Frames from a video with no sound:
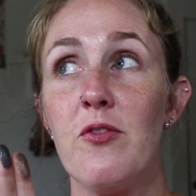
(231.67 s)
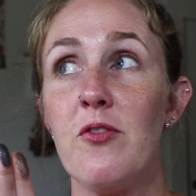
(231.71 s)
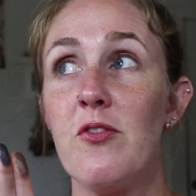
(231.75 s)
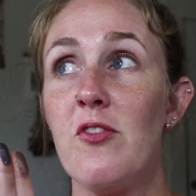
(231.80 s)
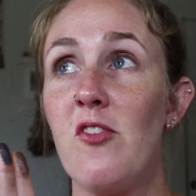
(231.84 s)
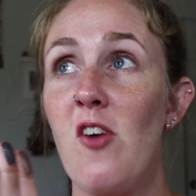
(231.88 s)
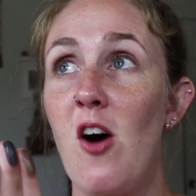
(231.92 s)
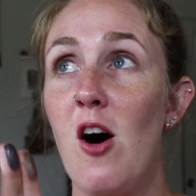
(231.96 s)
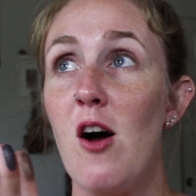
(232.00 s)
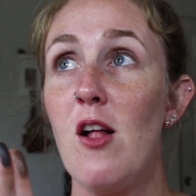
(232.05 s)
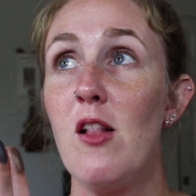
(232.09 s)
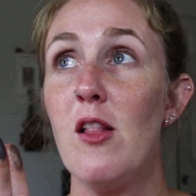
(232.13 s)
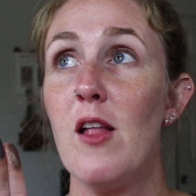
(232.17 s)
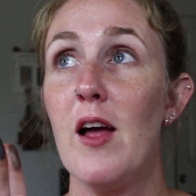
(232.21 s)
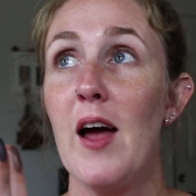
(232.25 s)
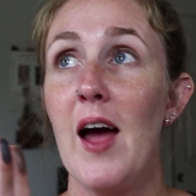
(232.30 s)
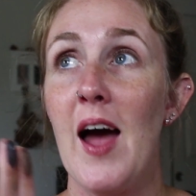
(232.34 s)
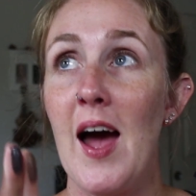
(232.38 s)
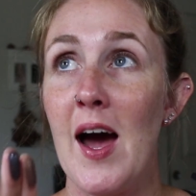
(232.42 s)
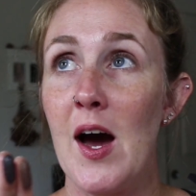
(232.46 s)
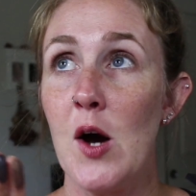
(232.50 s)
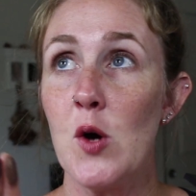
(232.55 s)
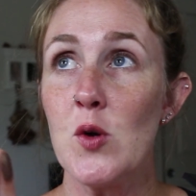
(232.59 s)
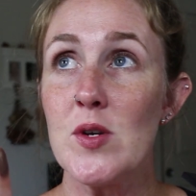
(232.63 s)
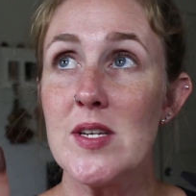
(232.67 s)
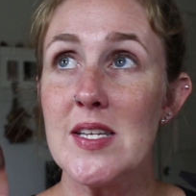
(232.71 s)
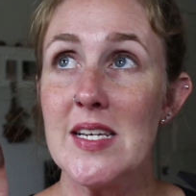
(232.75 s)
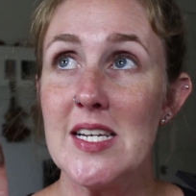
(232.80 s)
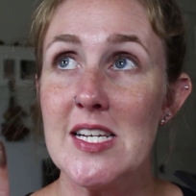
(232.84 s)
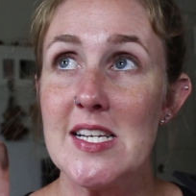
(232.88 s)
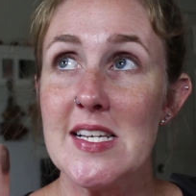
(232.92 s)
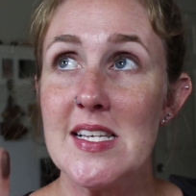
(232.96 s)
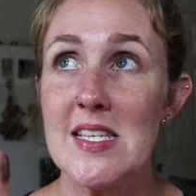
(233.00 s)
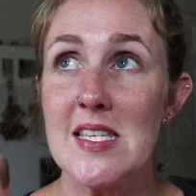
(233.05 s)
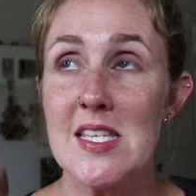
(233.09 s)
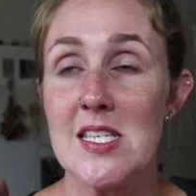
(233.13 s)
Fallout
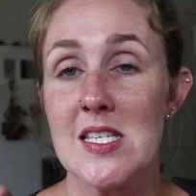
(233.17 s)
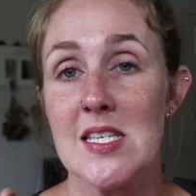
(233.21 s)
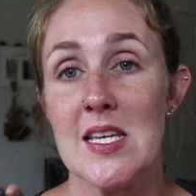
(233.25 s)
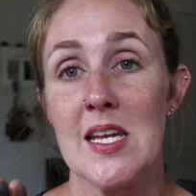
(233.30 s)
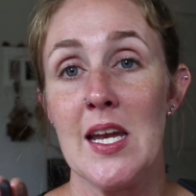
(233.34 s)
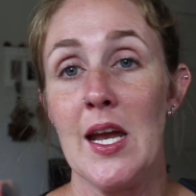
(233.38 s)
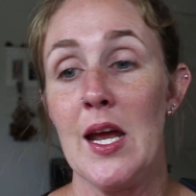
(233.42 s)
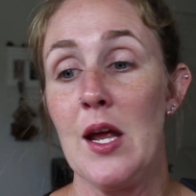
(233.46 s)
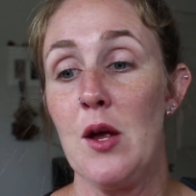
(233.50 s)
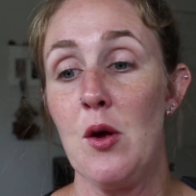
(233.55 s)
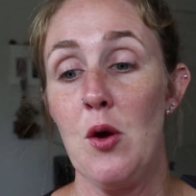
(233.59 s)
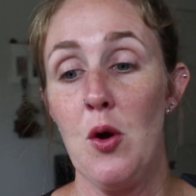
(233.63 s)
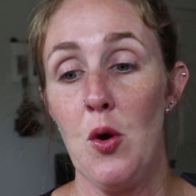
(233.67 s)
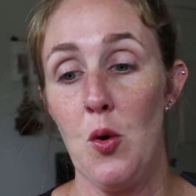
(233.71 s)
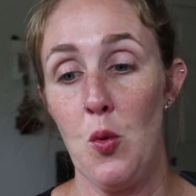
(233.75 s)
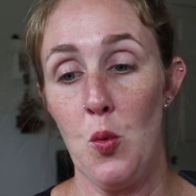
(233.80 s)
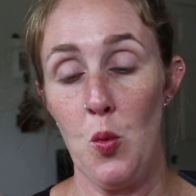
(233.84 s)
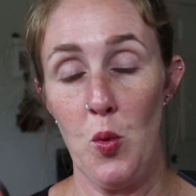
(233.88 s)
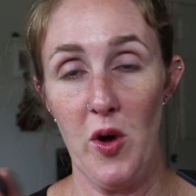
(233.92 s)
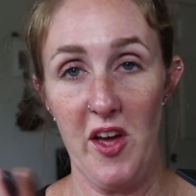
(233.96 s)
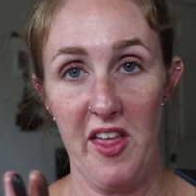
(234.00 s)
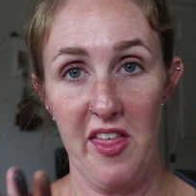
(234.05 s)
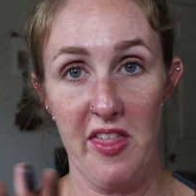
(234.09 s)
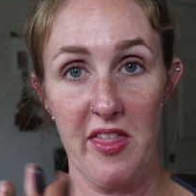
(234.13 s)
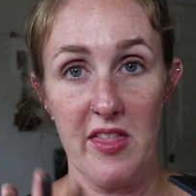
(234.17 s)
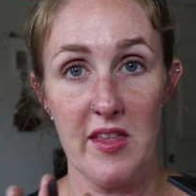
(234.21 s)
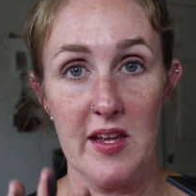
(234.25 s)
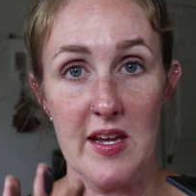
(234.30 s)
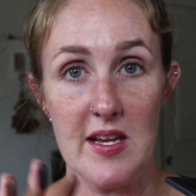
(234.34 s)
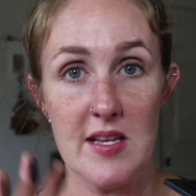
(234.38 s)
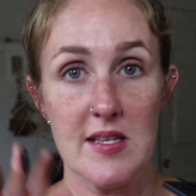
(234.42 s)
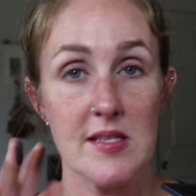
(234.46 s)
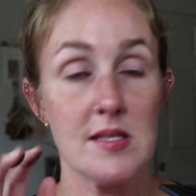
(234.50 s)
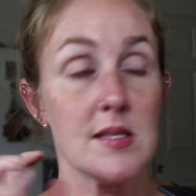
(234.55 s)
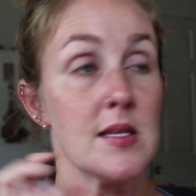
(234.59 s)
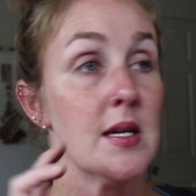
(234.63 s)
City with
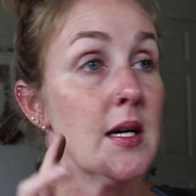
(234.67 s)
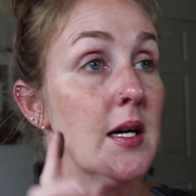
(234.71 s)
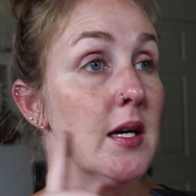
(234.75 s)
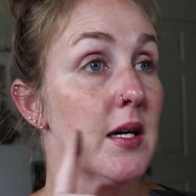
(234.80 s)
these.